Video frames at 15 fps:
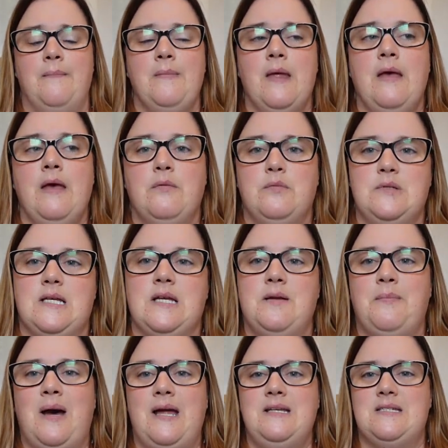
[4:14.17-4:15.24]
It was in a
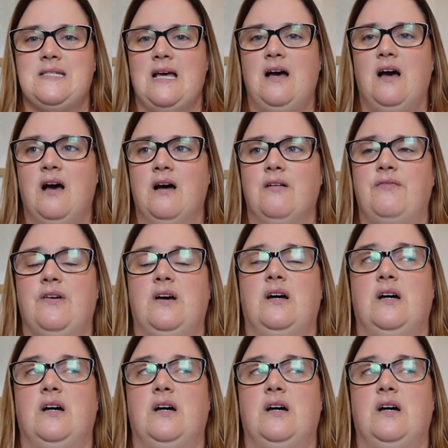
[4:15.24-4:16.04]
mindset of,